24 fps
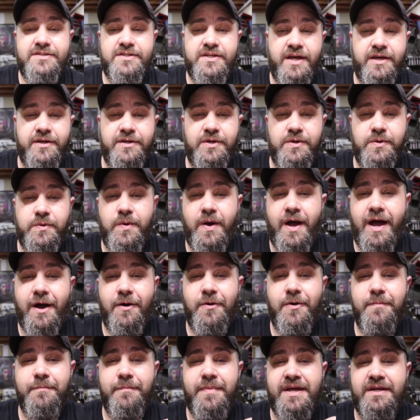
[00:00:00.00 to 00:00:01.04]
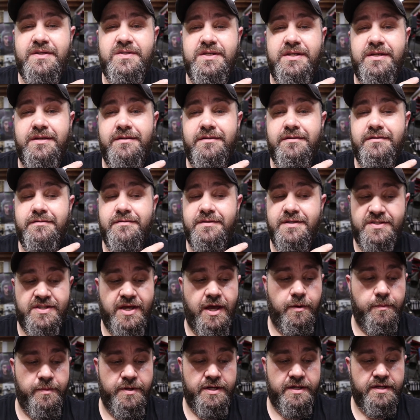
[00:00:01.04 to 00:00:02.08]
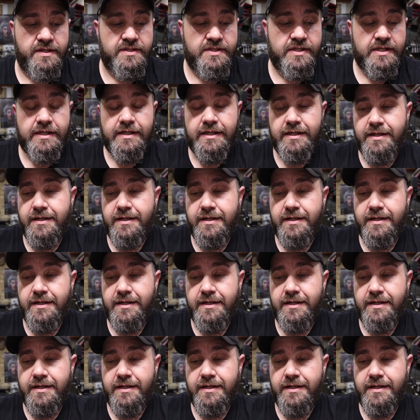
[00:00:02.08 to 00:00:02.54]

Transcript: tell you how amazing this helmet is.